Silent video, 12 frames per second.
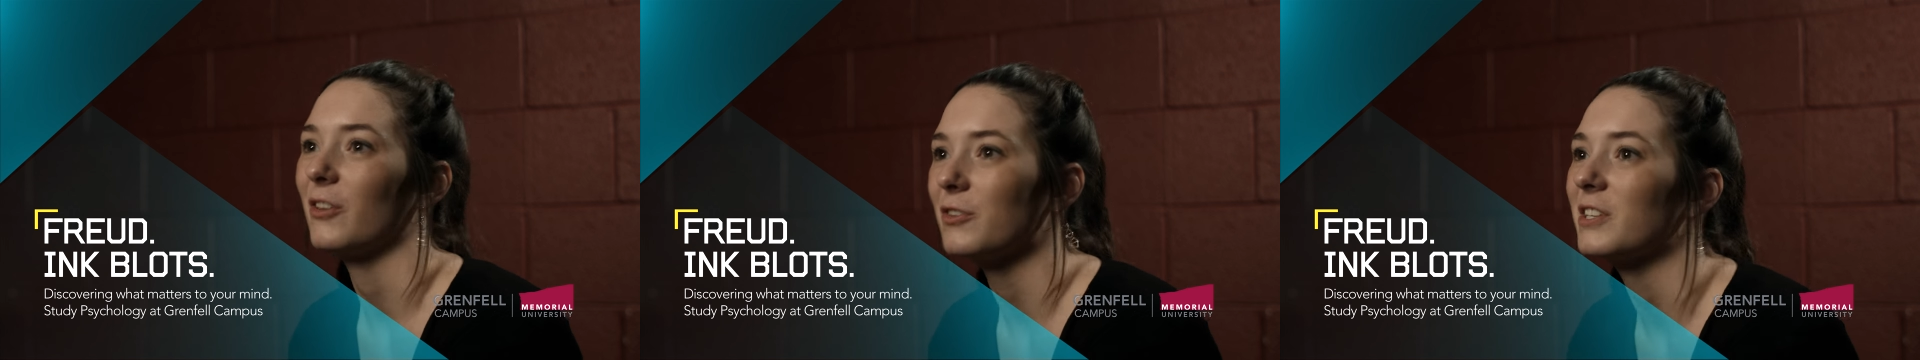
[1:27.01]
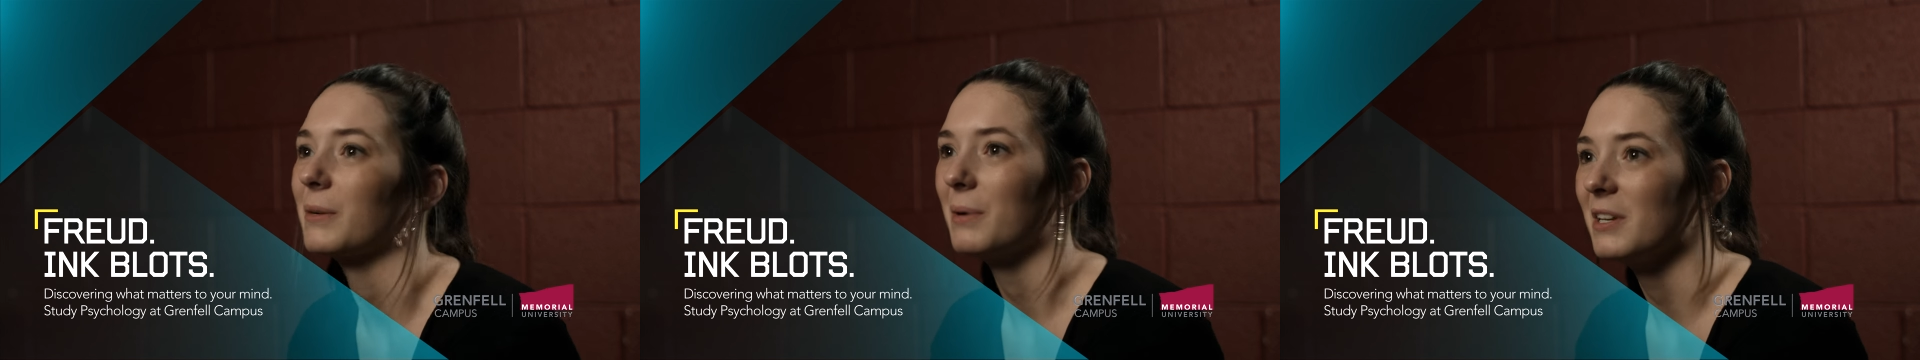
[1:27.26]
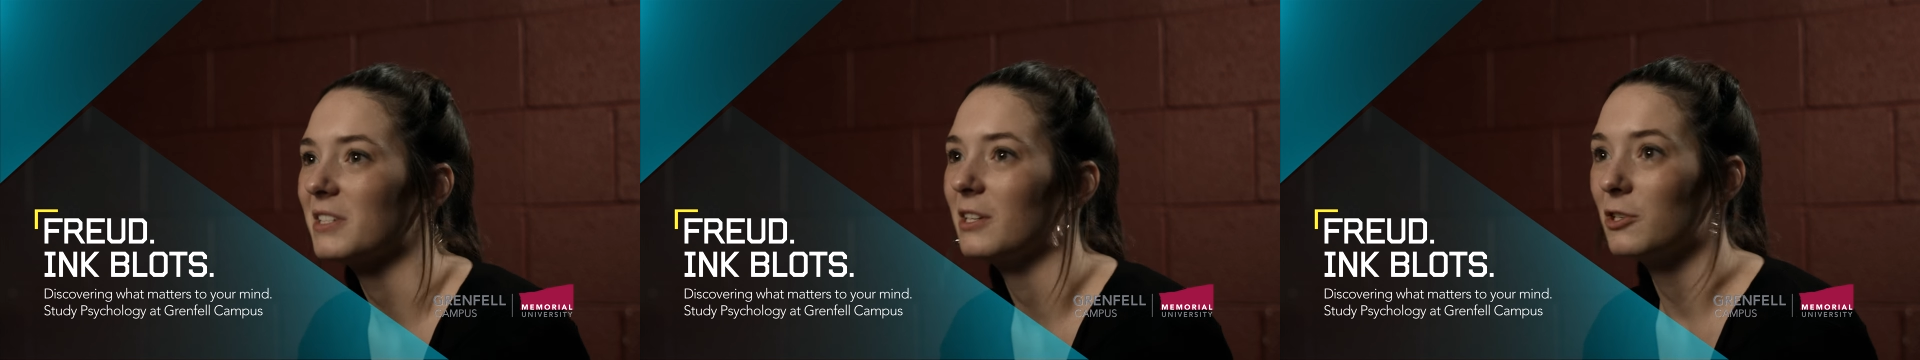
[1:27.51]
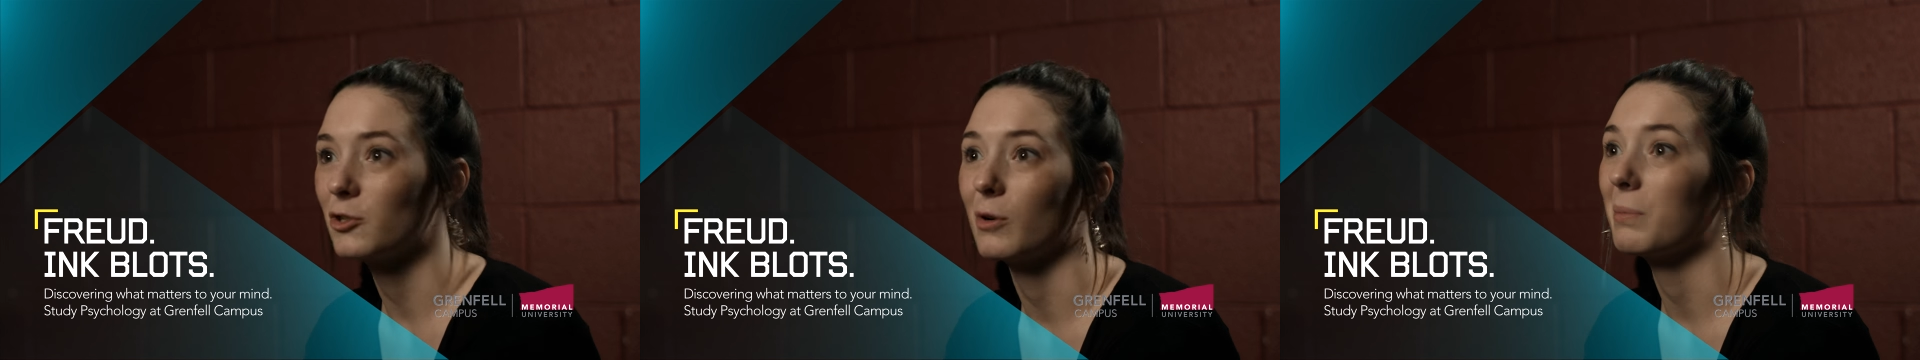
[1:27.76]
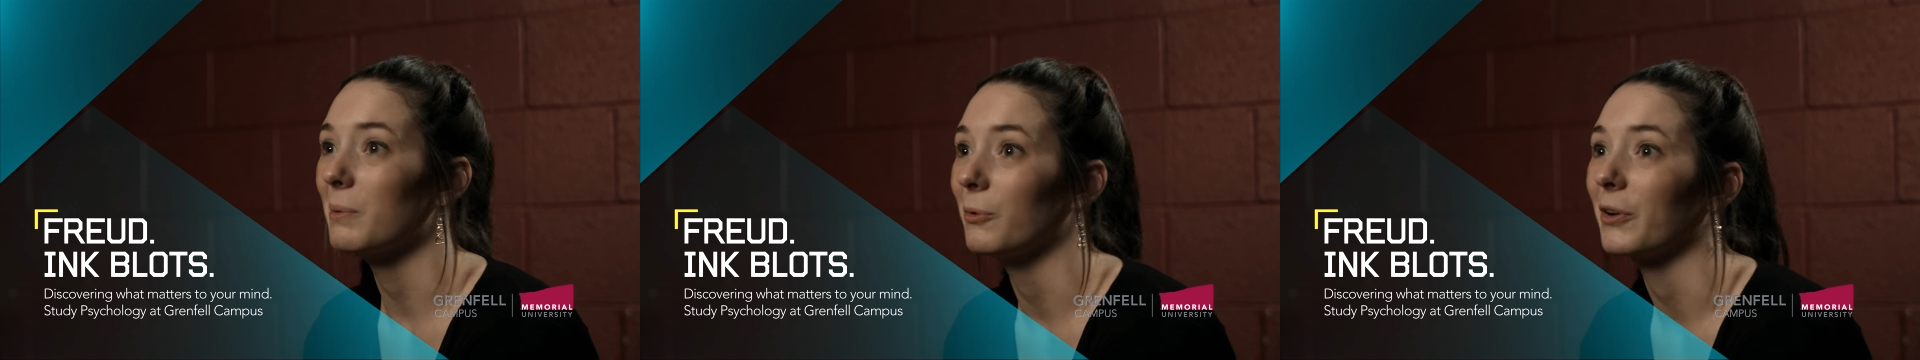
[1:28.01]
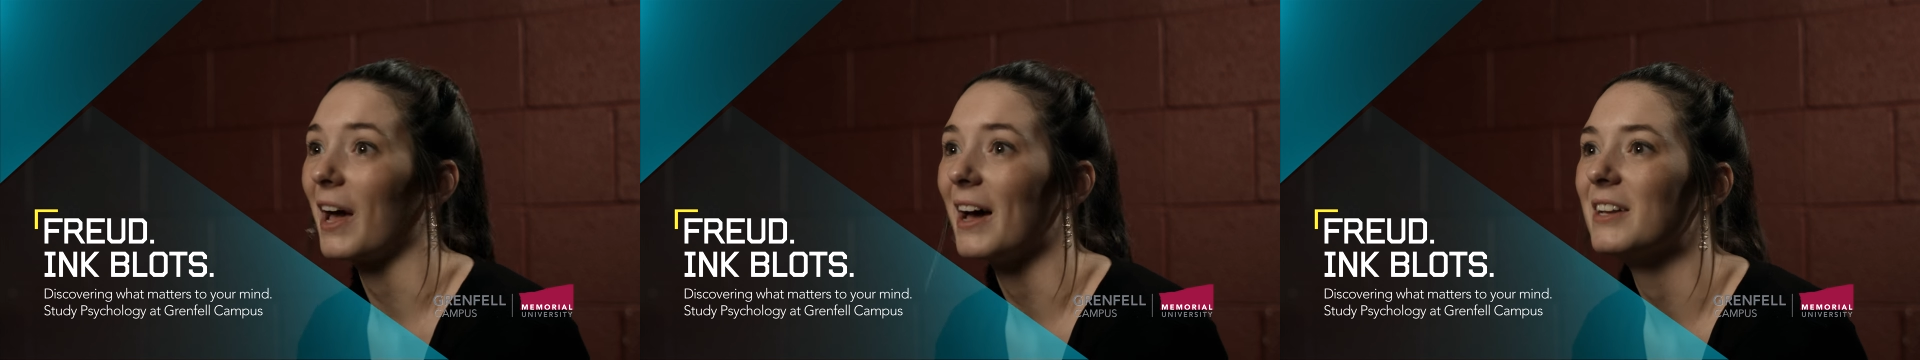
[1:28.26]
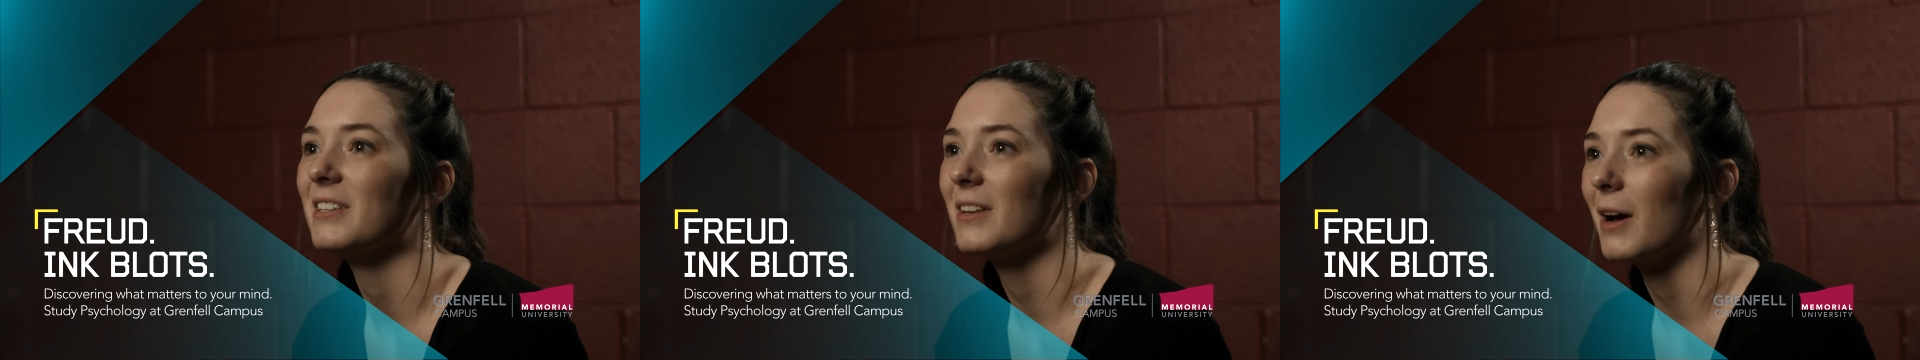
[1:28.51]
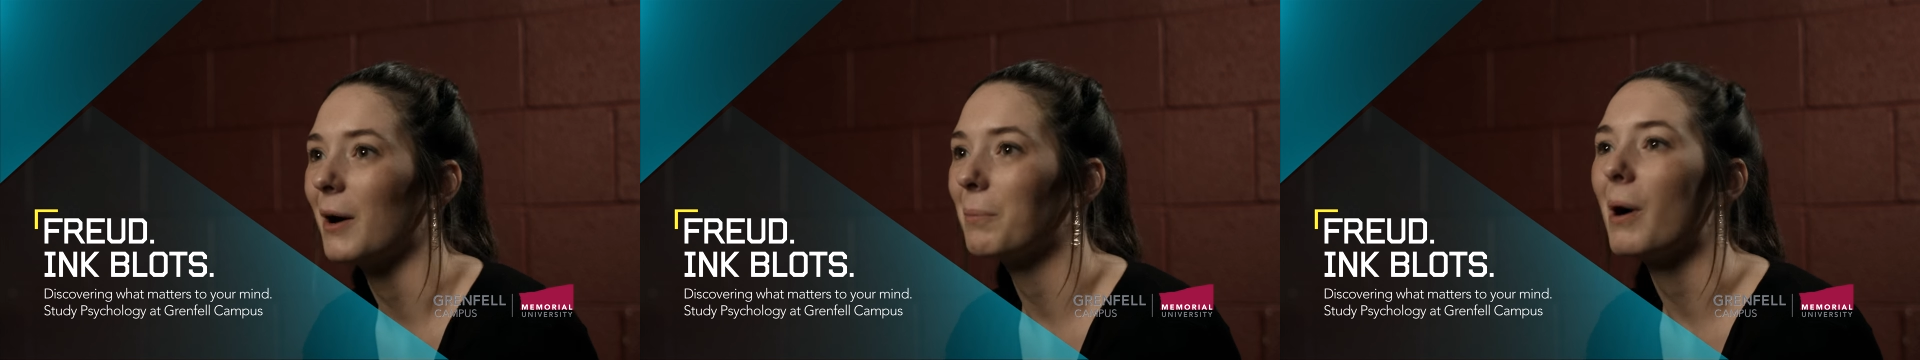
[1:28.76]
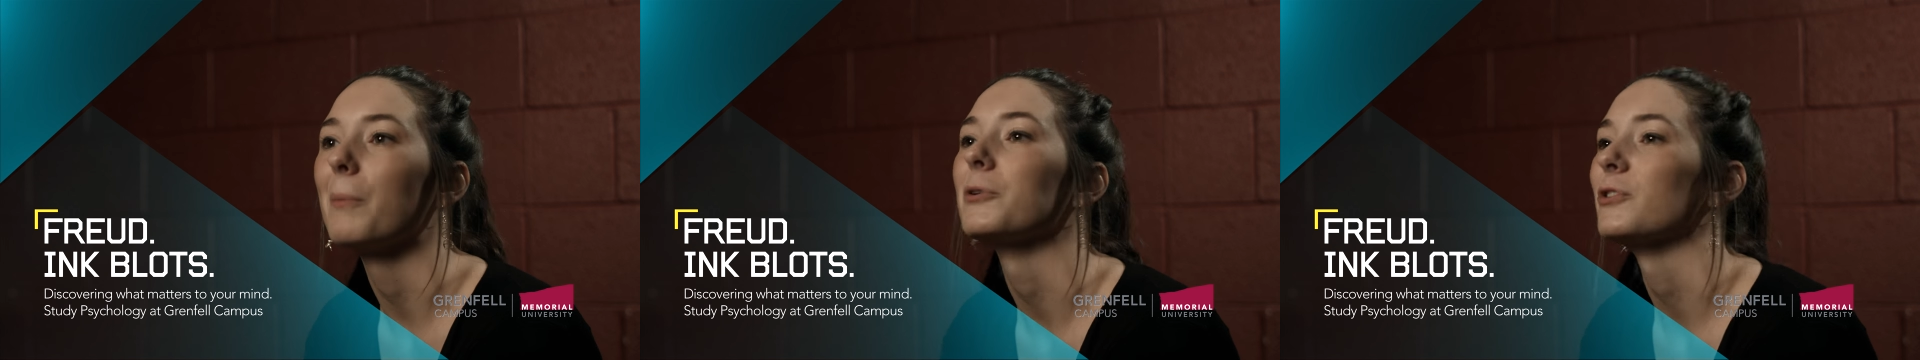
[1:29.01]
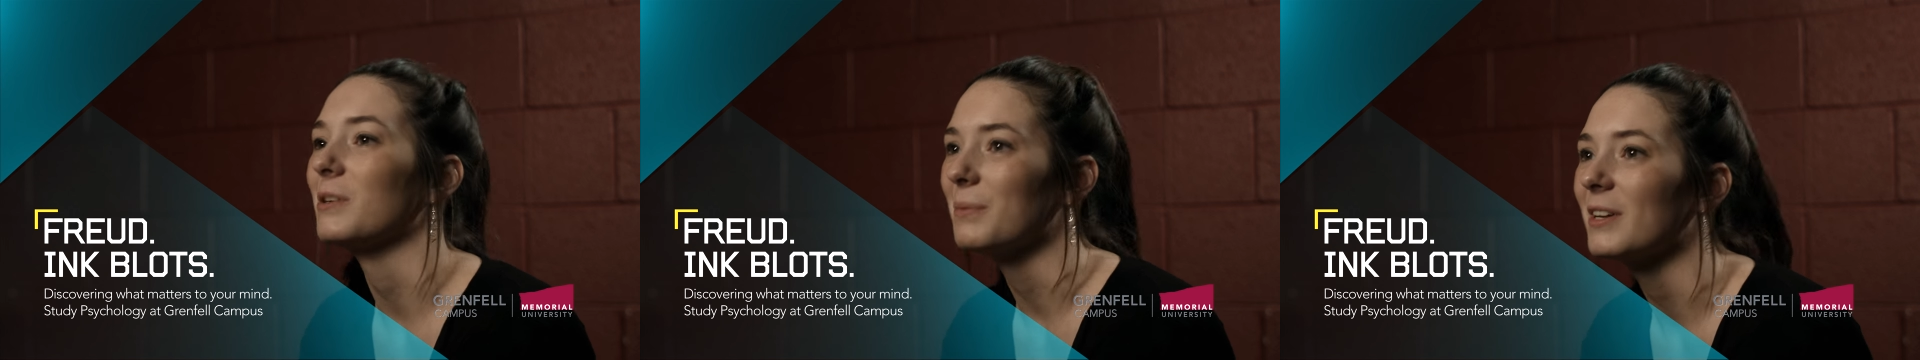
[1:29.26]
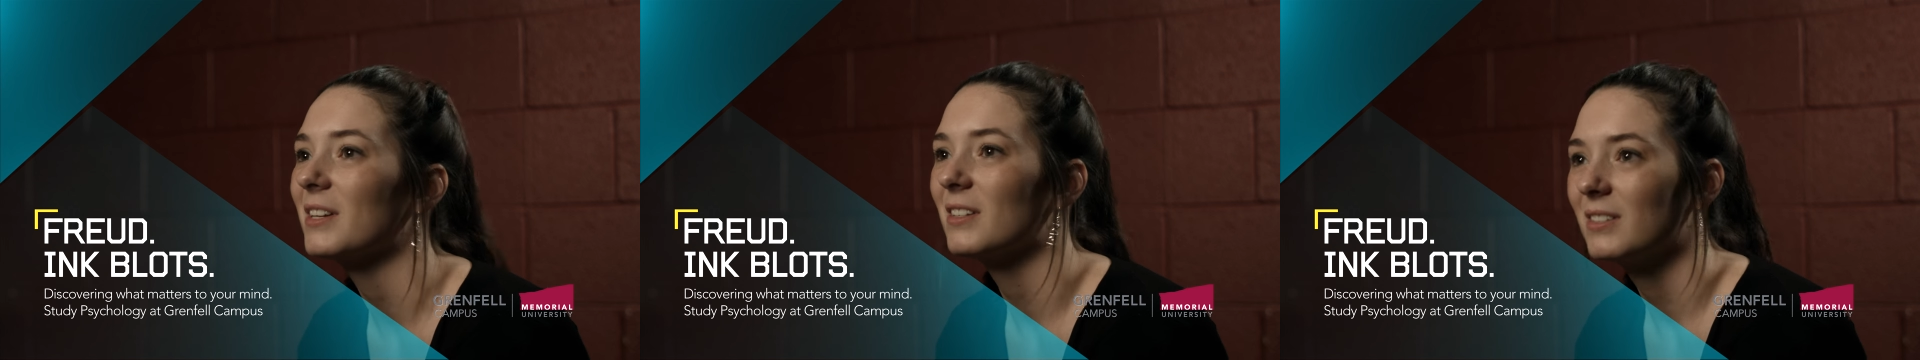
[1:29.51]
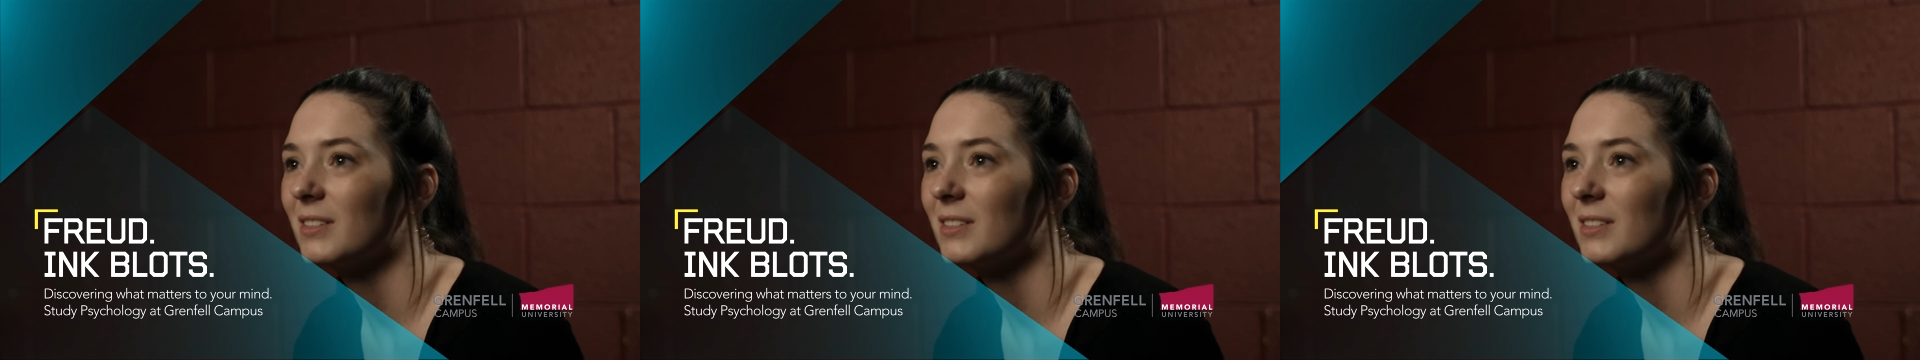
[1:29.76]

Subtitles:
those stigmas and ensuring people get proper treatment.